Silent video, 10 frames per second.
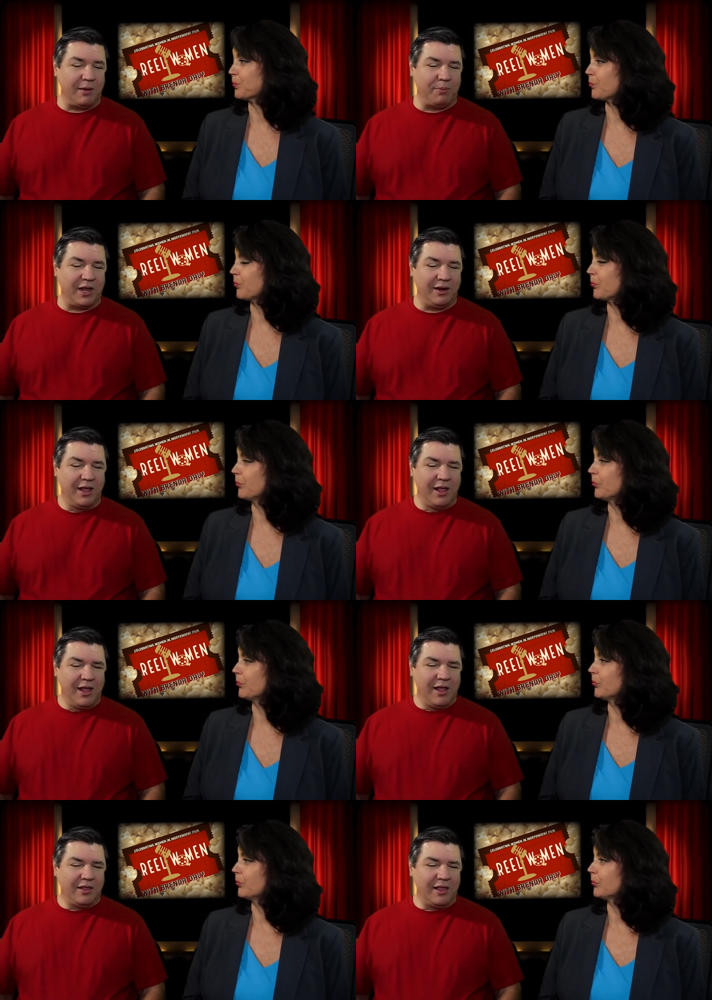Speaker 1: it, but
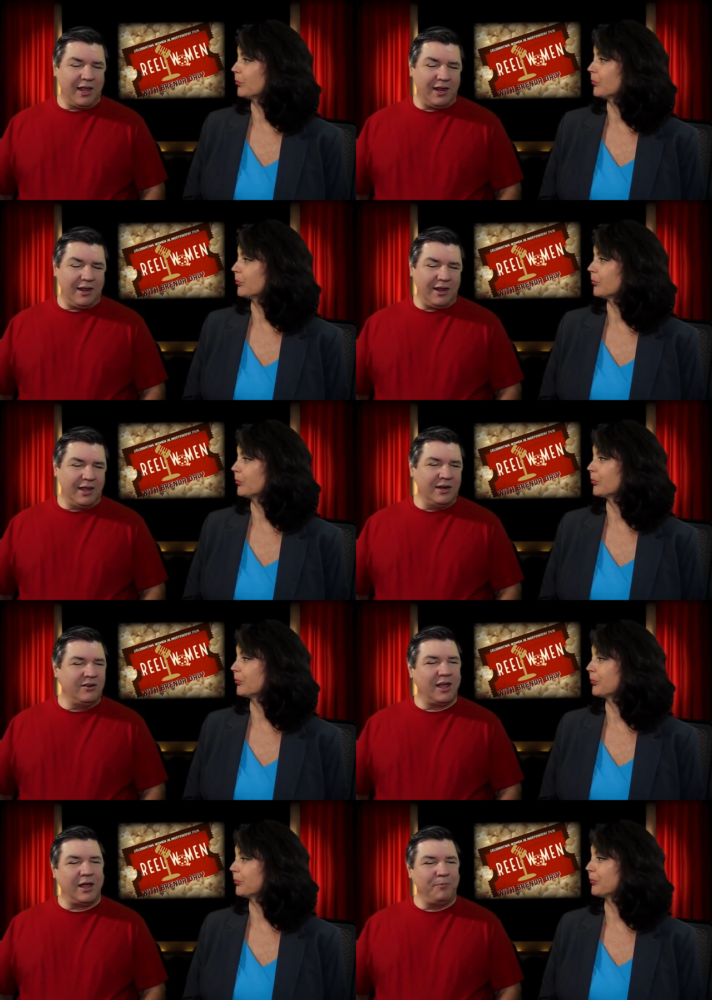they
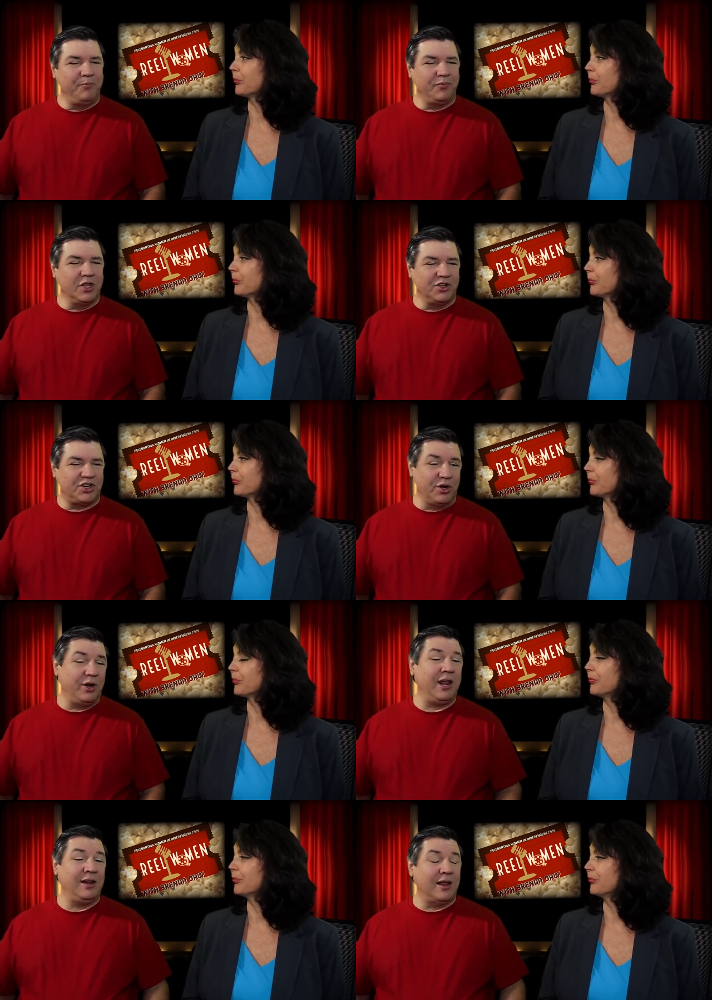end up
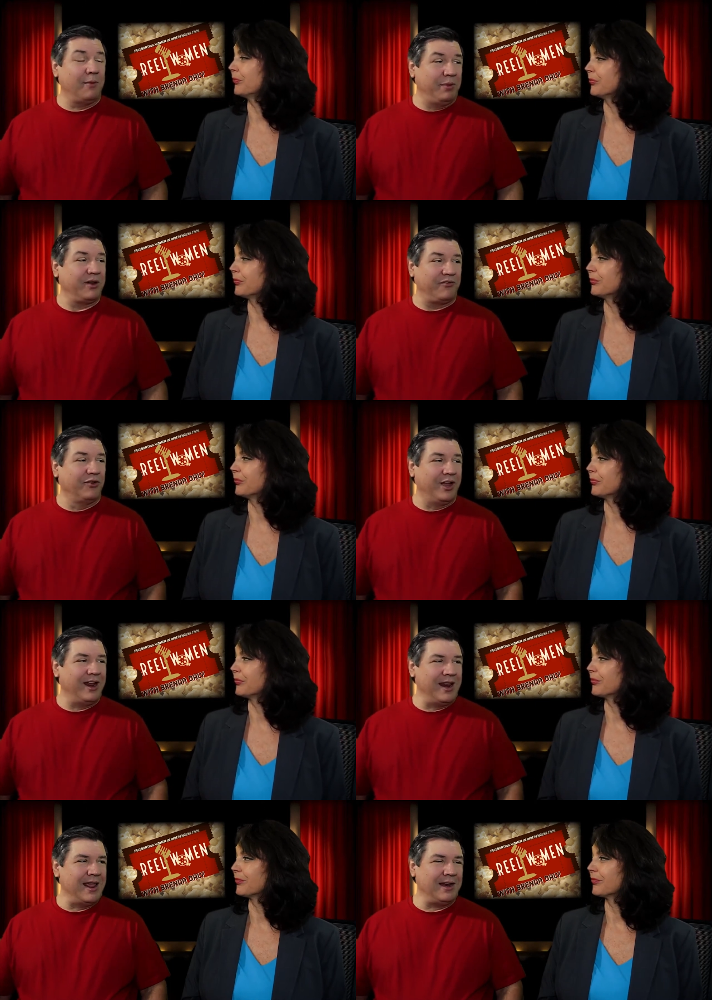shooting a
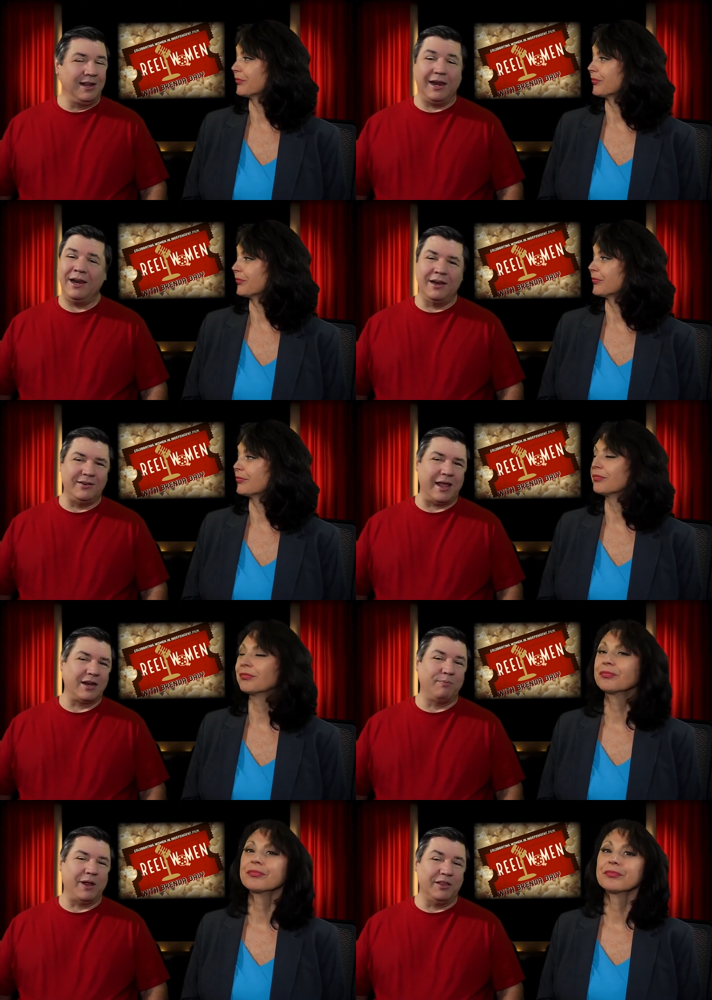Bigfoot and then getting
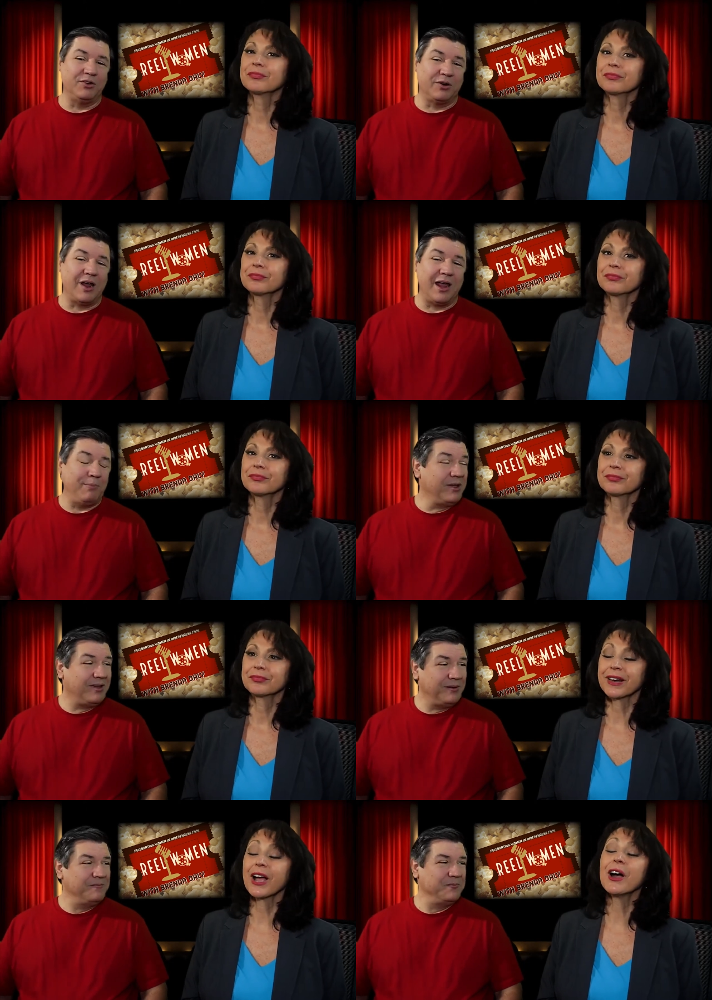attacked by the tribe.
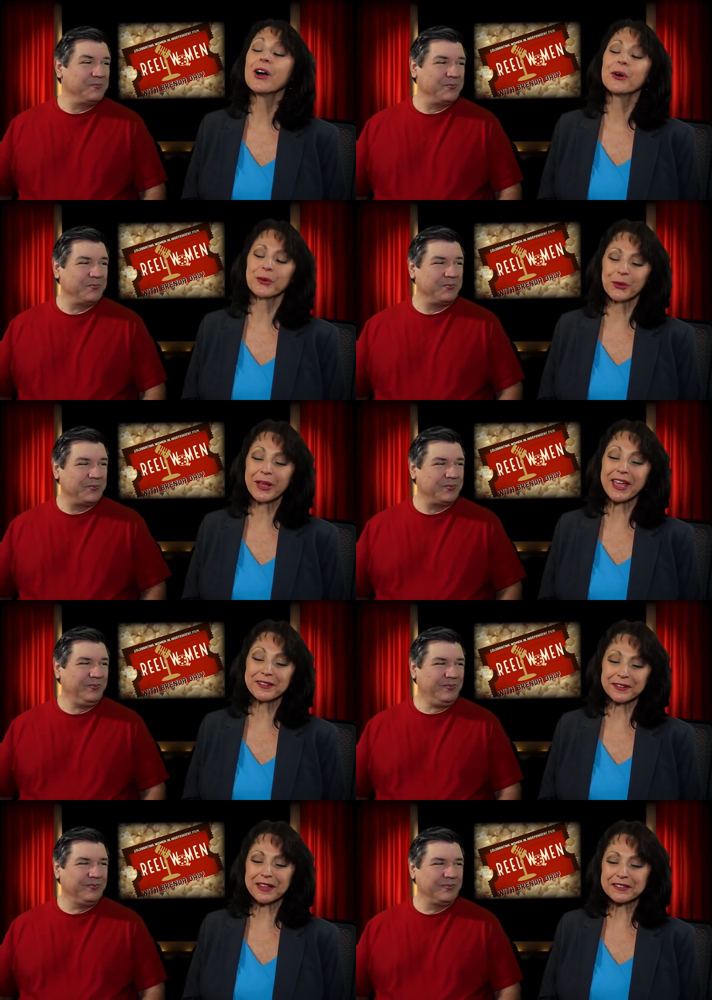
Speaker 2: Oh,
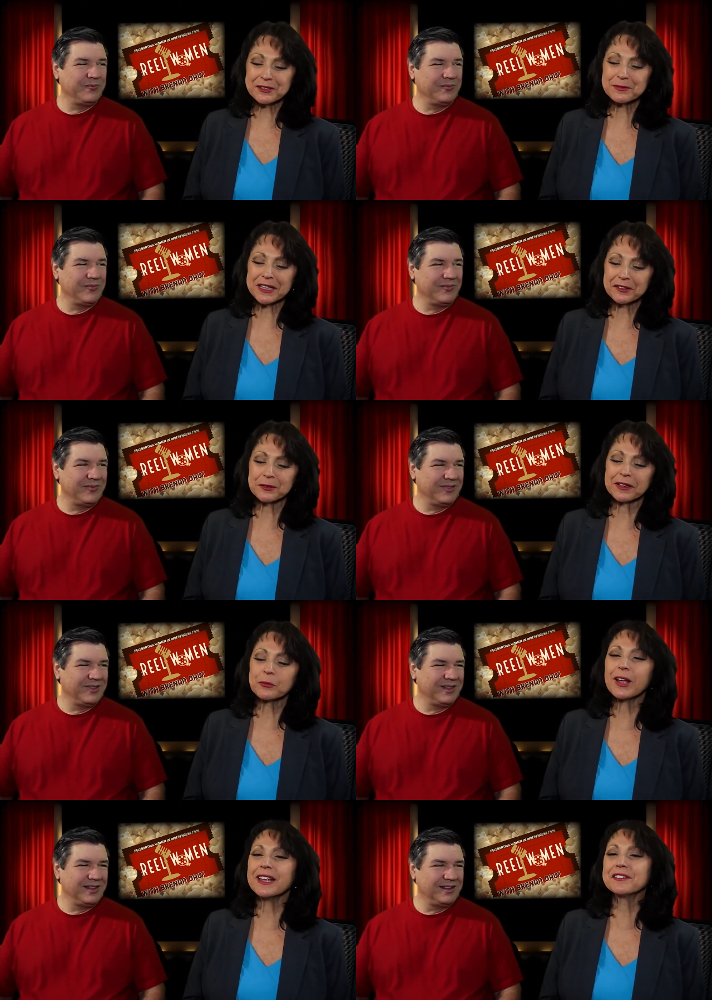okay. That sounds
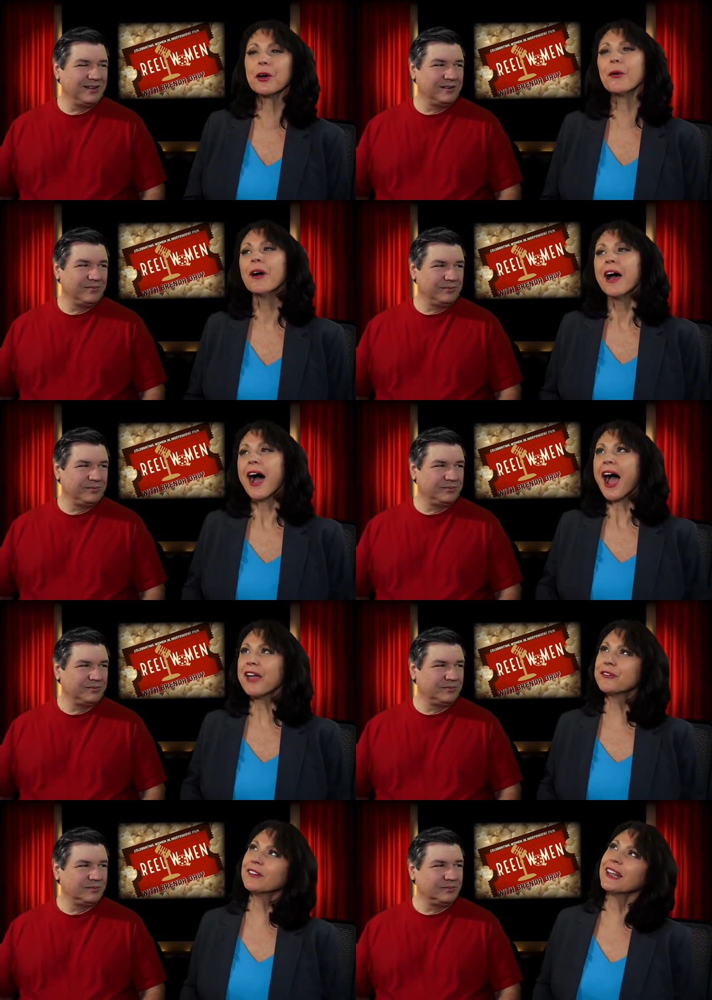so.
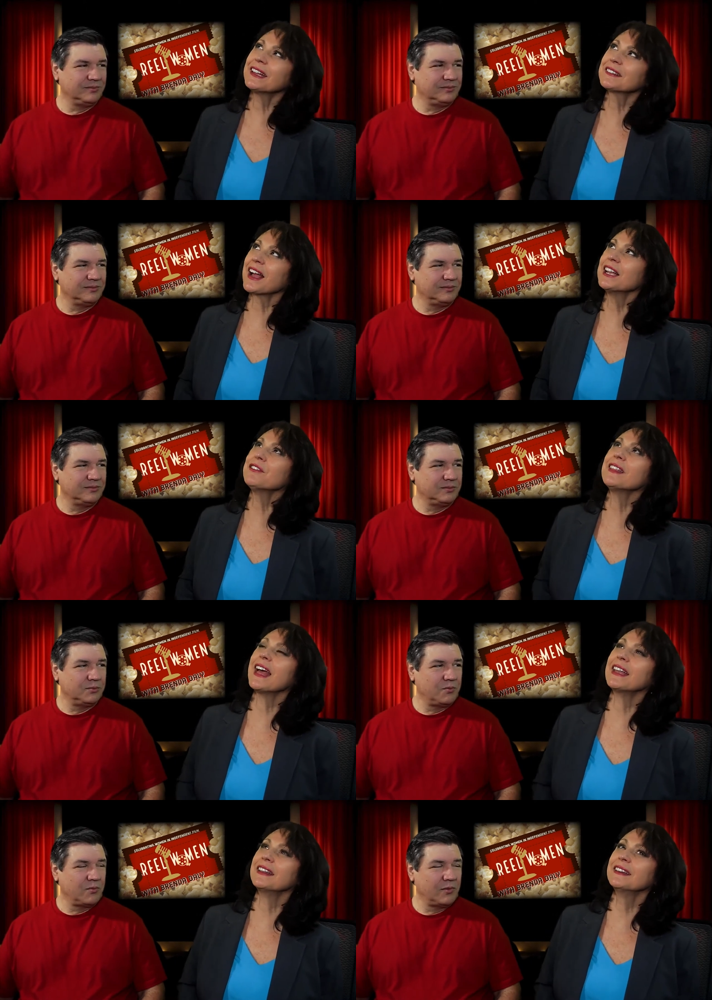I feel like it's kind of in
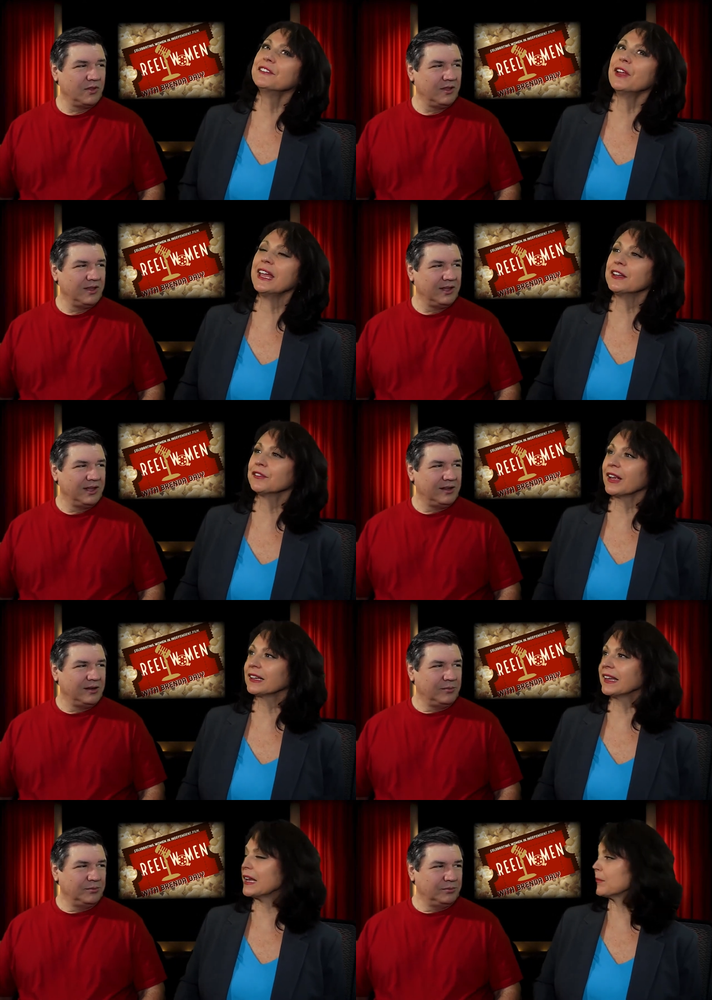that vein of
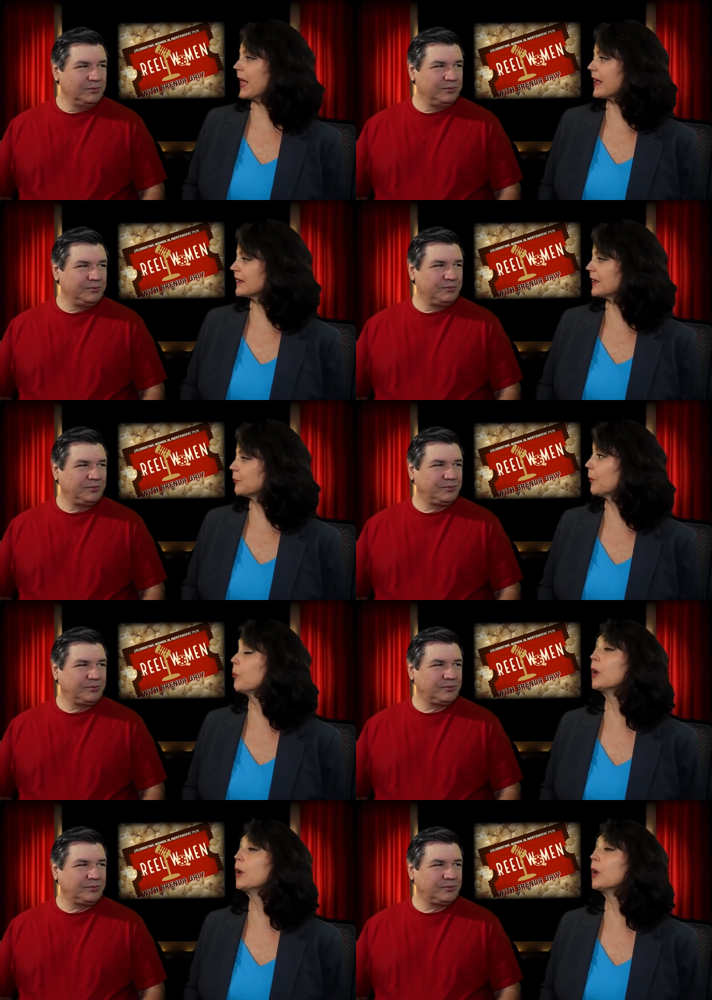like Lake Placid from